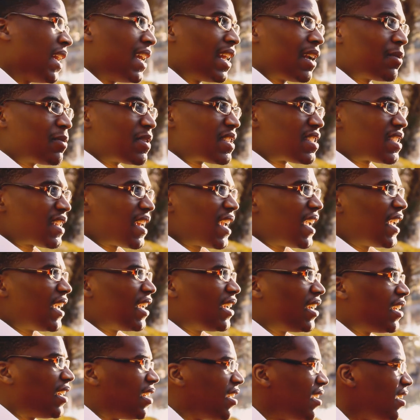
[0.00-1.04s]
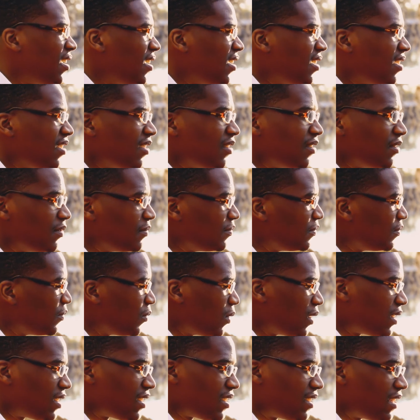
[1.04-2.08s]
Man, I would say
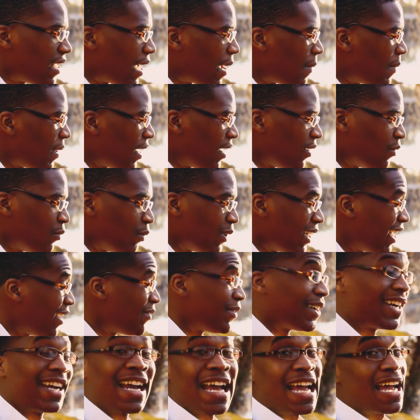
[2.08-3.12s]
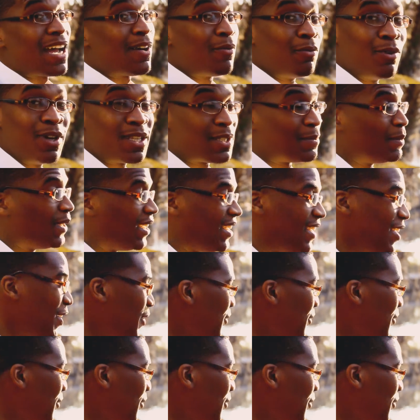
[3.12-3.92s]
was I mean whatever God wants me